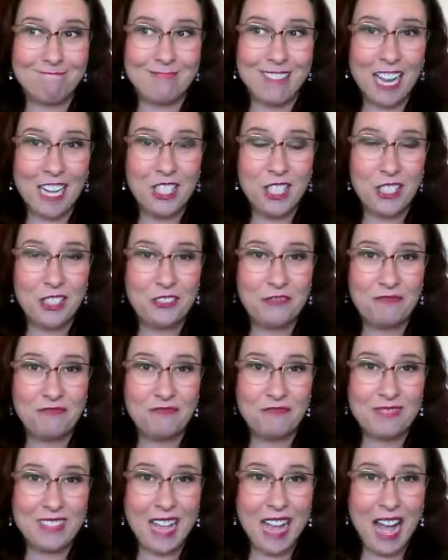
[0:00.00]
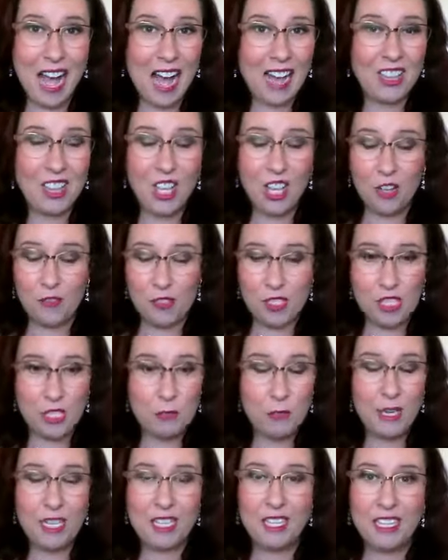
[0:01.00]
I do. I love
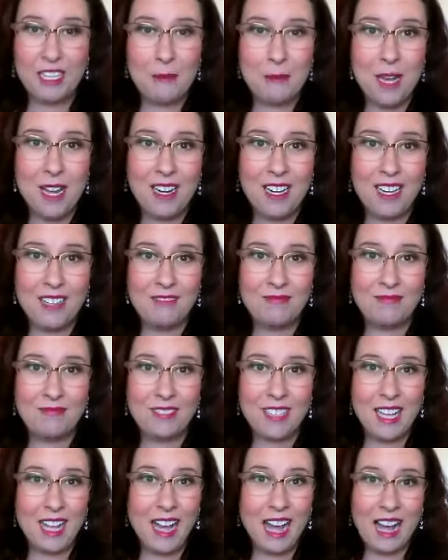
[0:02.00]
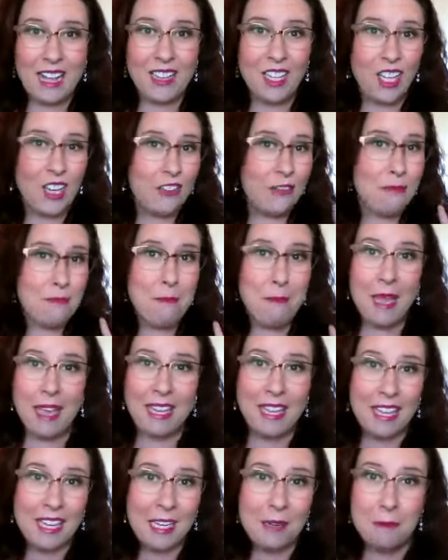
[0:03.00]
spending money. I love
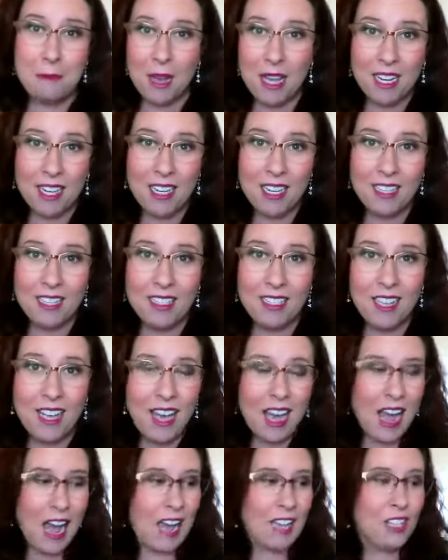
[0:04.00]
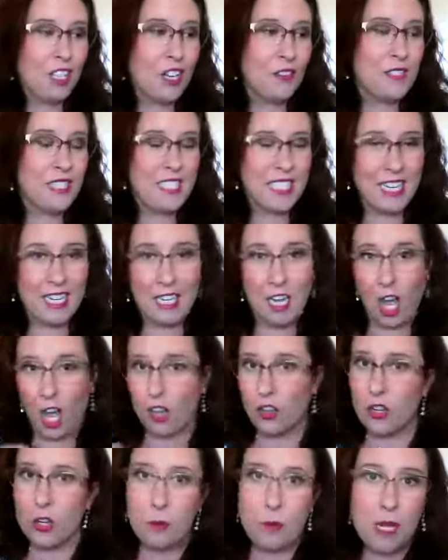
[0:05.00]
making money. I love seeing
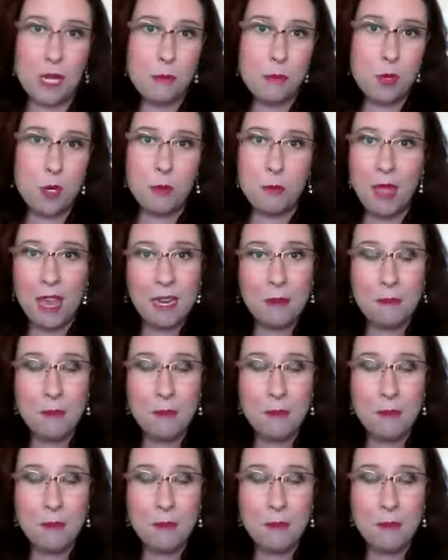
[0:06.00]
other people make